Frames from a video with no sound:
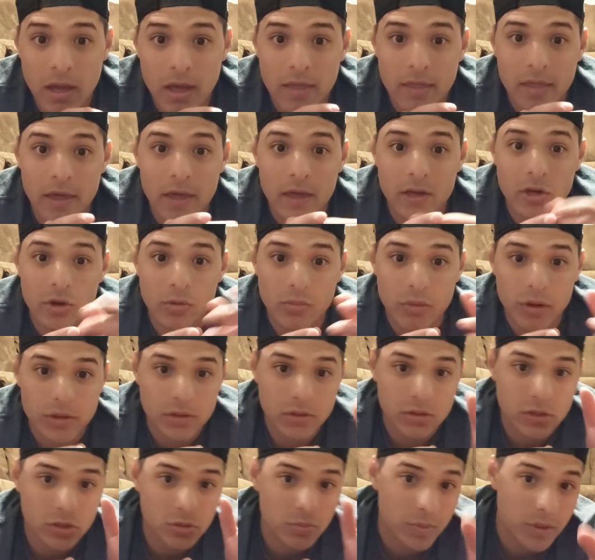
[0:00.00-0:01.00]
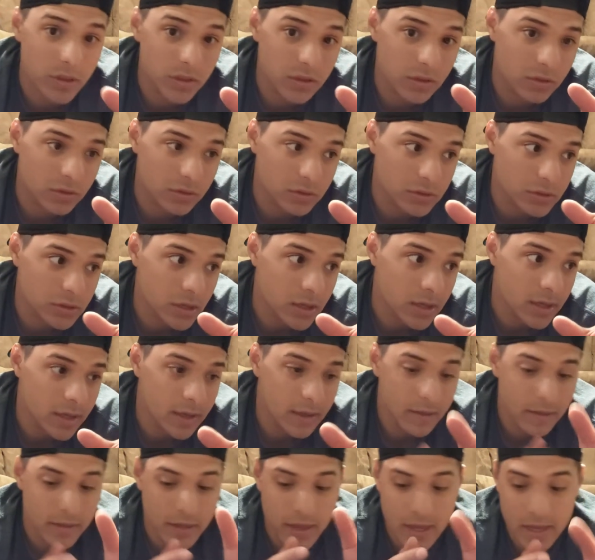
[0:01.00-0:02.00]
And then your muscle spindles,
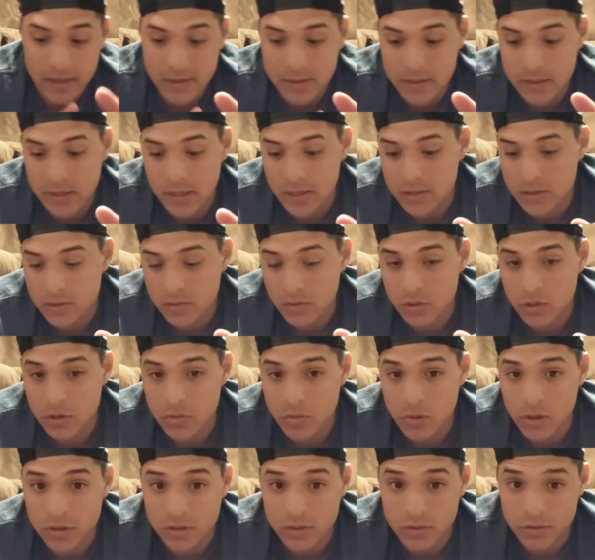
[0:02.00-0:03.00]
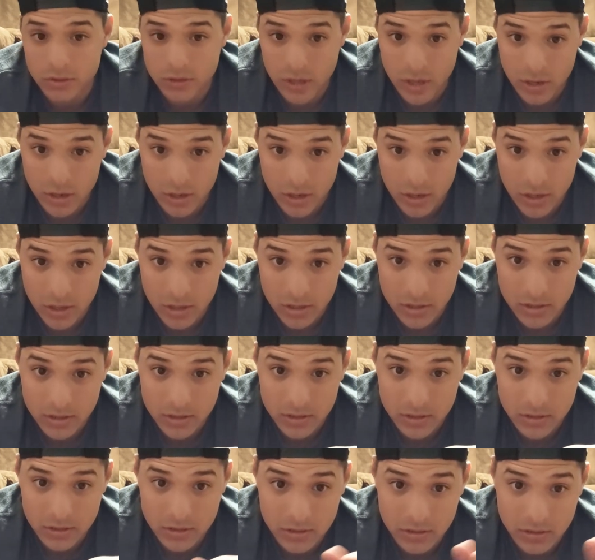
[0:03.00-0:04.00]
they sense when your muscles are
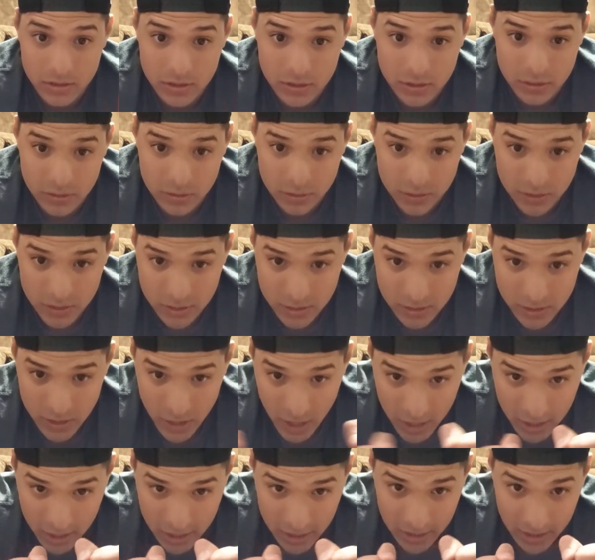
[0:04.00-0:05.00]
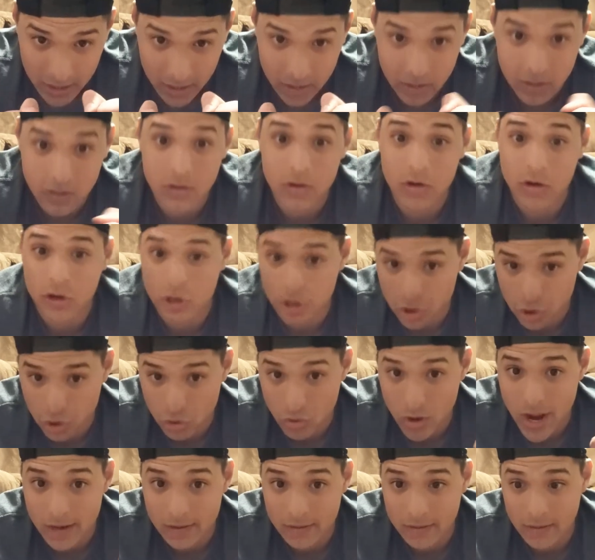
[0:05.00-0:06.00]
tightening,
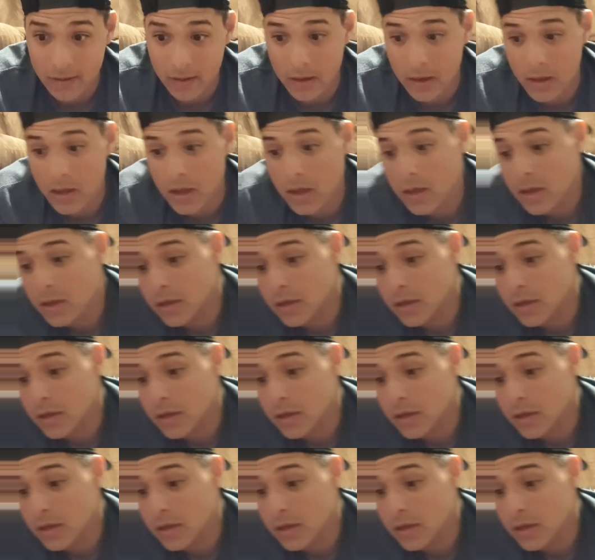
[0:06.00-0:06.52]
contracting.